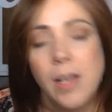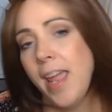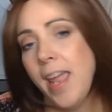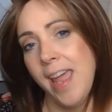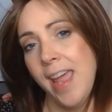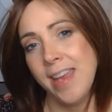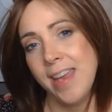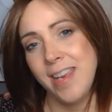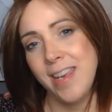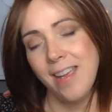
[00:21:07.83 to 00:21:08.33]

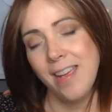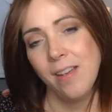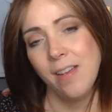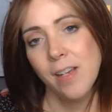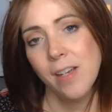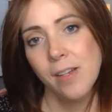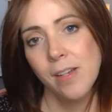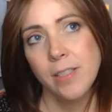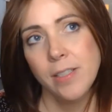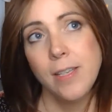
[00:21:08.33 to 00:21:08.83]
And
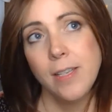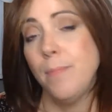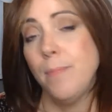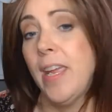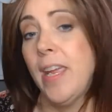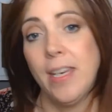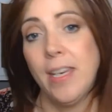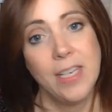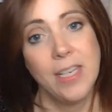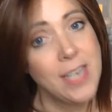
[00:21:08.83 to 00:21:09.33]
to
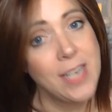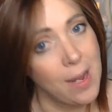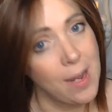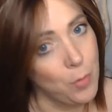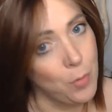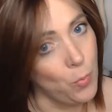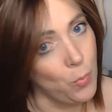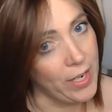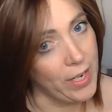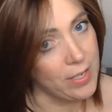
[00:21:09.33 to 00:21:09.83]
me,
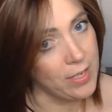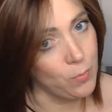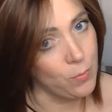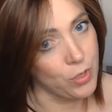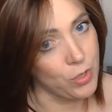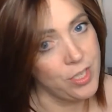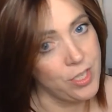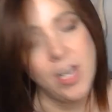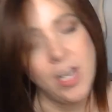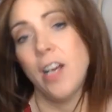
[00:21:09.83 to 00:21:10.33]
anytime a wig is
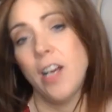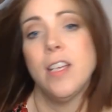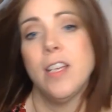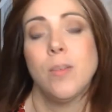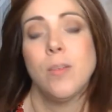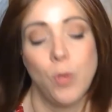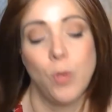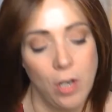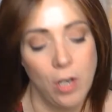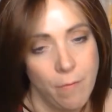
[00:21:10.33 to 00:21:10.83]
more snug,
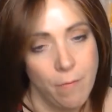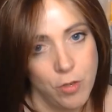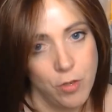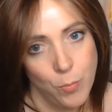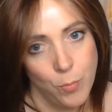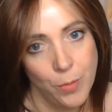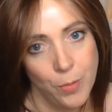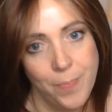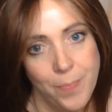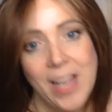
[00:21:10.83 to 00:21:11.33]
it's more
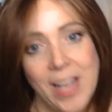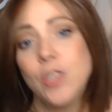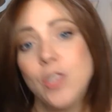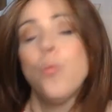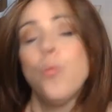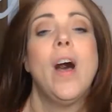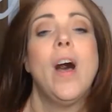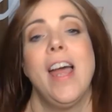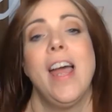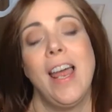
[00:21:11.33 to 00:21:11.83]
comfortable. And that's
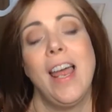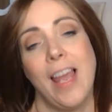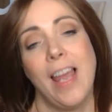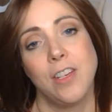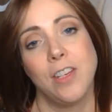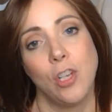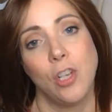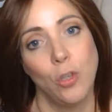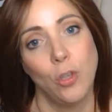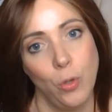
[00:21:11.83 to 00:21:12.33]
why I
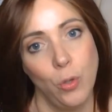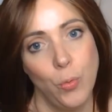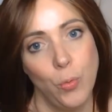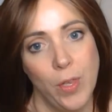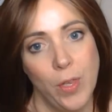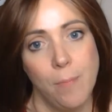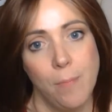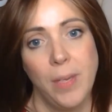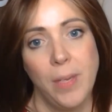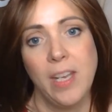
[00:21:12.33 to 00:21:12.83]
like to glue
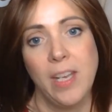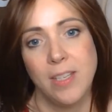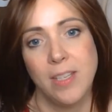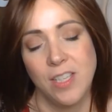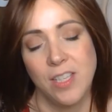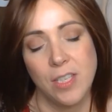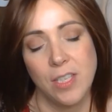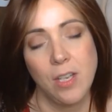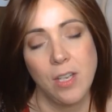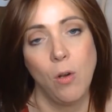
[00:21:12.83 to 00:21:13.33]
them, because
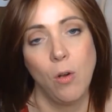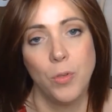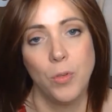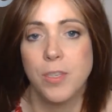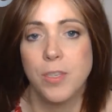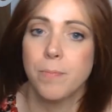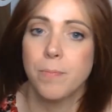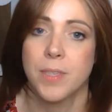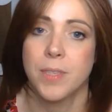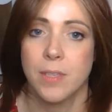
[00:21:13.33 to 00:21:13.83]
it just
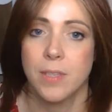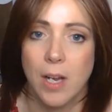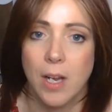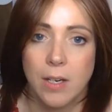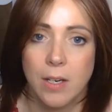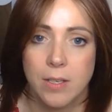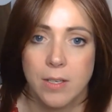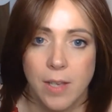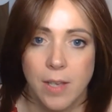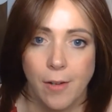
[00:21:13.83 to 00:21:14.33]
holds them
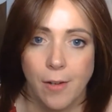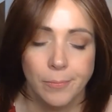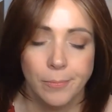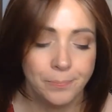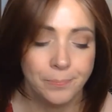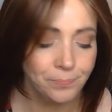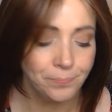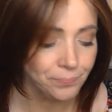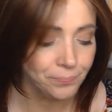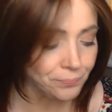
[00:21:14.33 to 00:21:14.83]
snug. So,
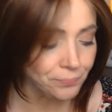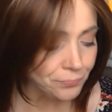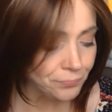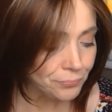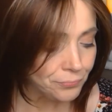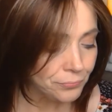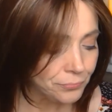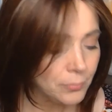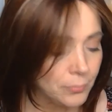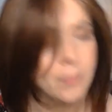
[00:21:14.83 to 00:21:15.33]

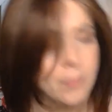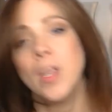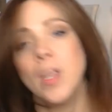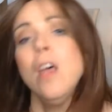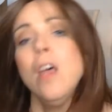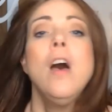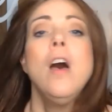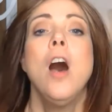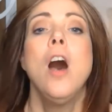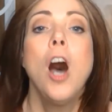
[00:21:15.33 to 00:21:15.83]

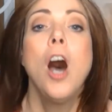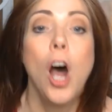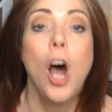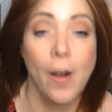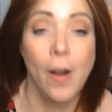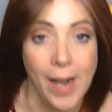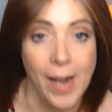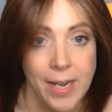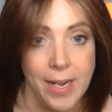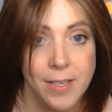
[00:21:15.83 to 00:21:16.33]

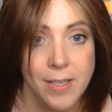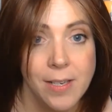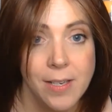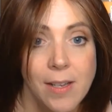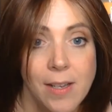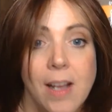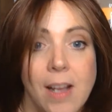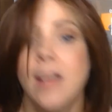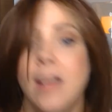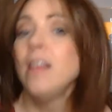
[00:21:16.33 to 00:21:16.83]
all right,
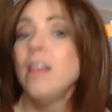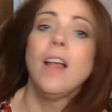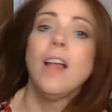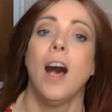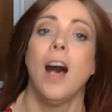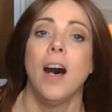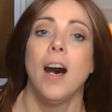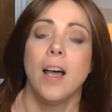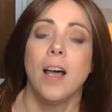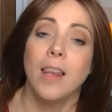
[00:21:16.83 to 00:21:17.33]

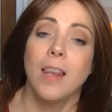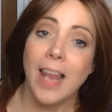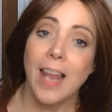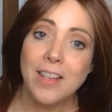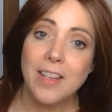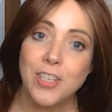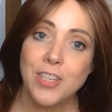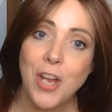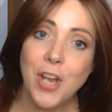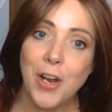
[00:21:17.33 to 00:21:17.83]

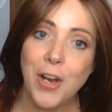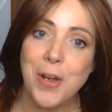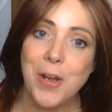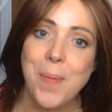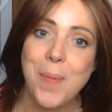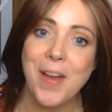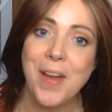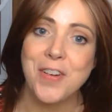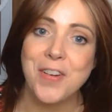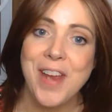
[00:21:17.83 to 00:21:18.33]
let's talk
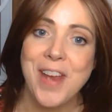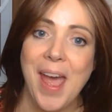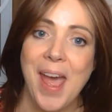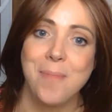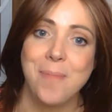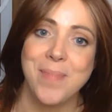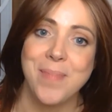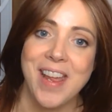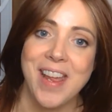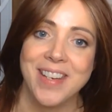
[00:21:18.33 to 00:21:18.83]
about her
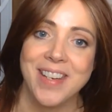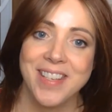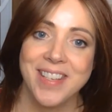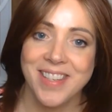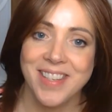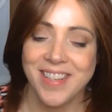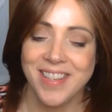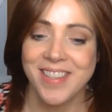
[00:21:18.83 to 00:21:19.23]
cap next.